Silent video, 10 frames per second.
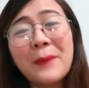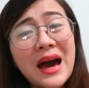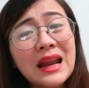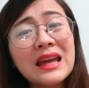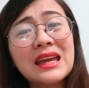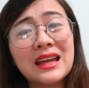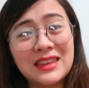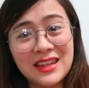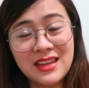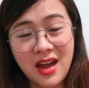para
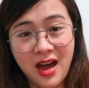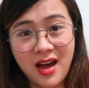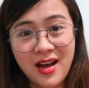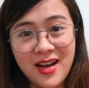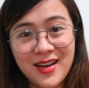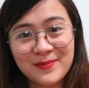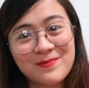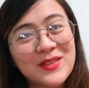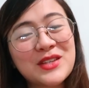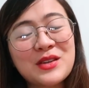ihatid ka
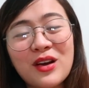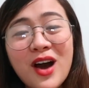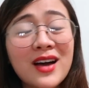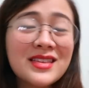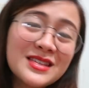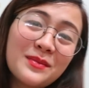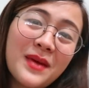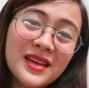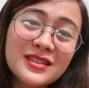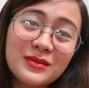sa God's
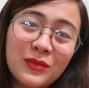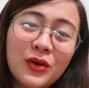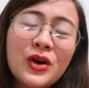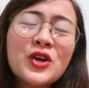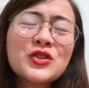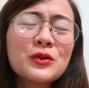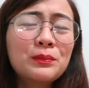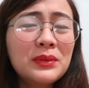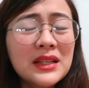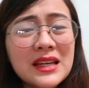best mo.
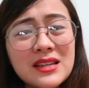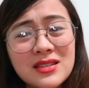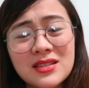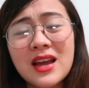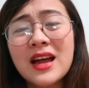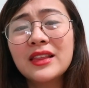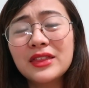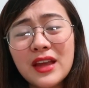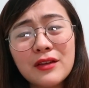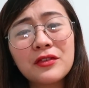So please,
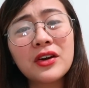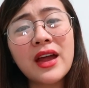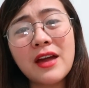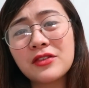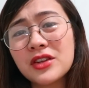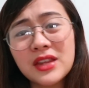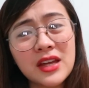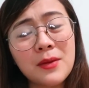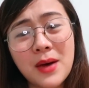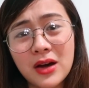never ever
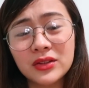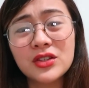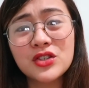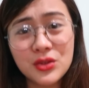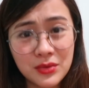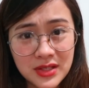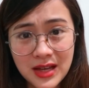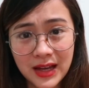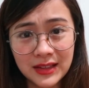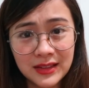think about
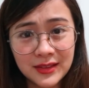suicide.